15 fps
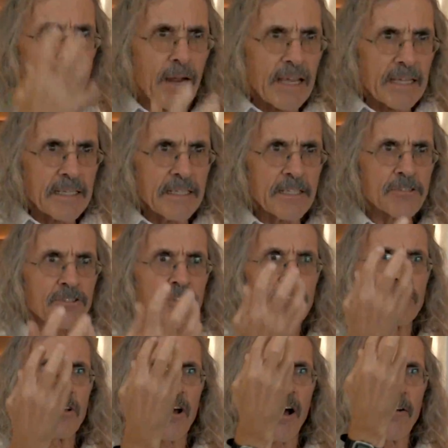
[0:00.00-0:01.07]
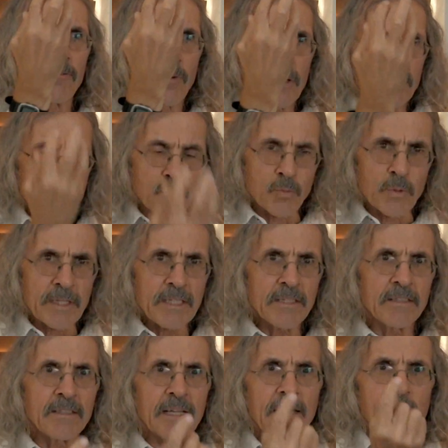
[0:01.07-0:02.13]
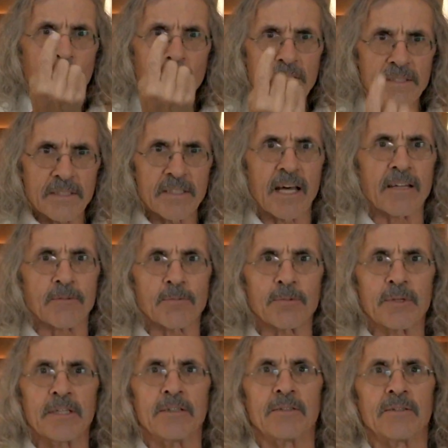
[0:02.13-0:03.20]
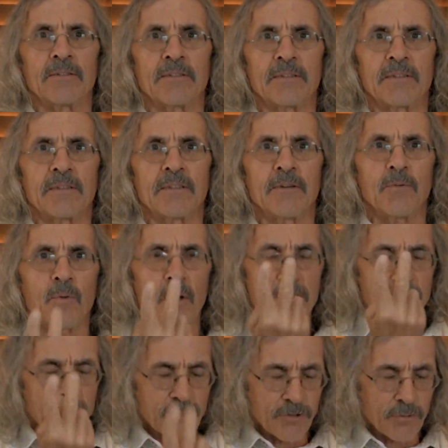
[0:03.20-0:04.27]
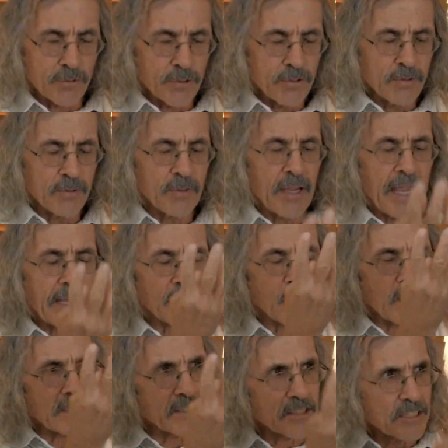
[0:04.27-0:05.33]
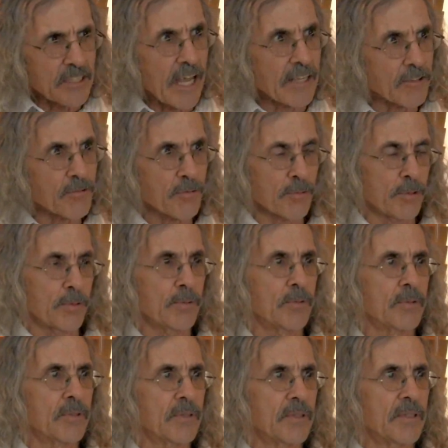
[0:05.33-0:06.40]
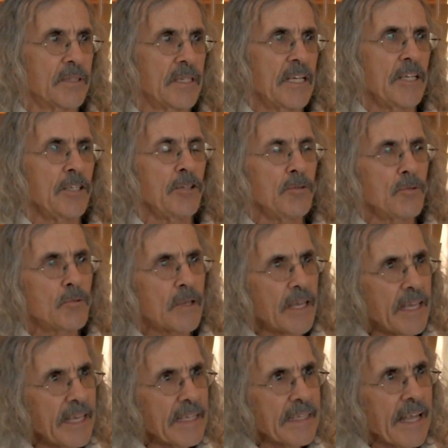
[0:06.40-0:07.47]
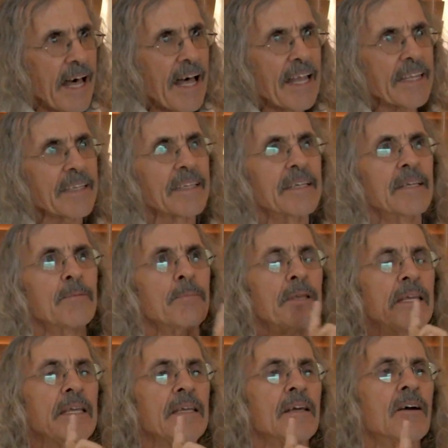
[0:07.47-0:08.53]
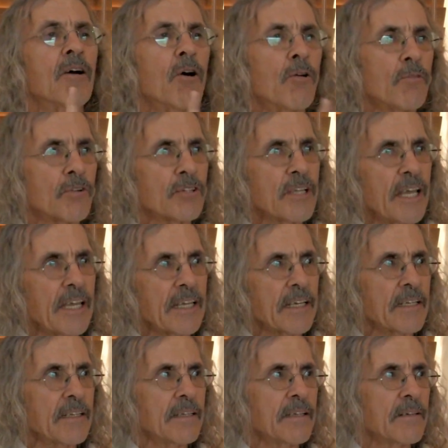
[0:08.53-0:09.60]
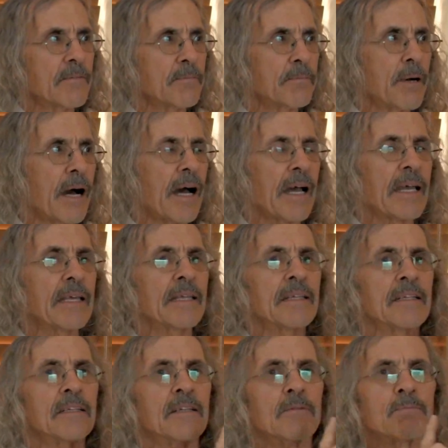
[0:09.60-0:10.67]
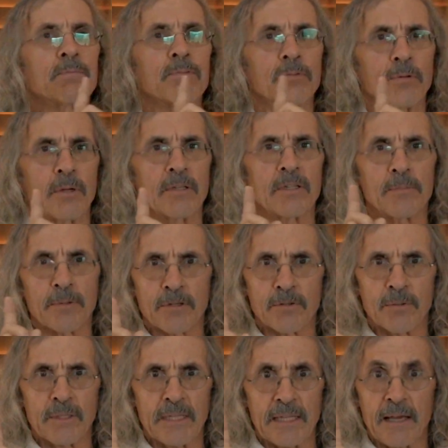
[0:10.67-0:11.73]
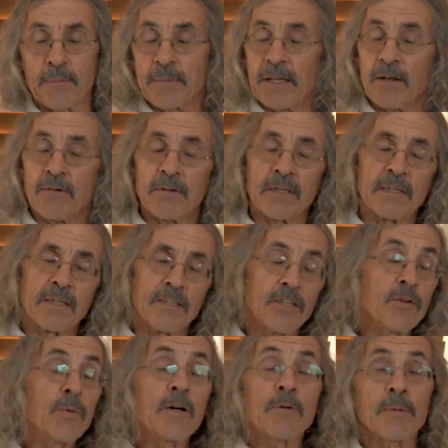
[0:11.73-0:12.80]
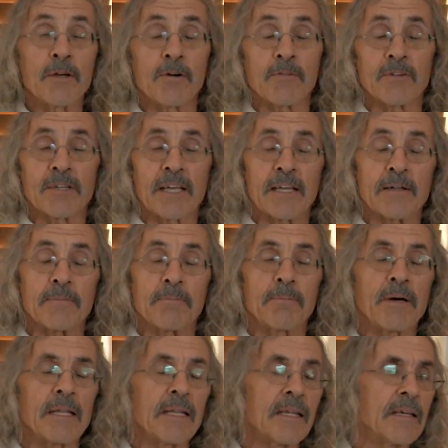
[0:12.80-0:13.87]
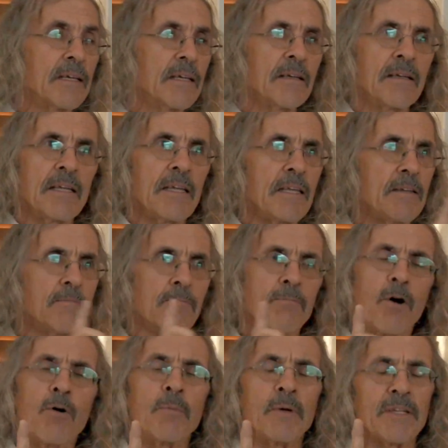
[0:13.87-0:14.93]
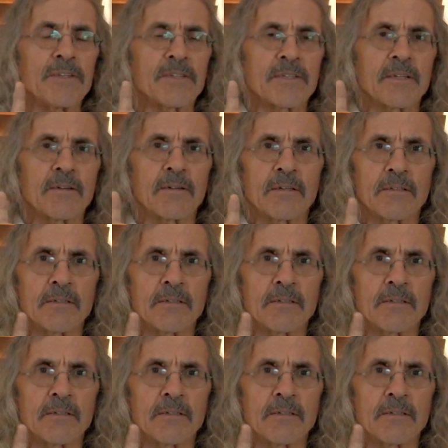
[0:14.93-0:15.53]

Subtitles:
recognition of what's real and what's not real, what's true and what's not true. You cannot be overtaken by the prakriti. I mean, you will be overtaken, but in moments.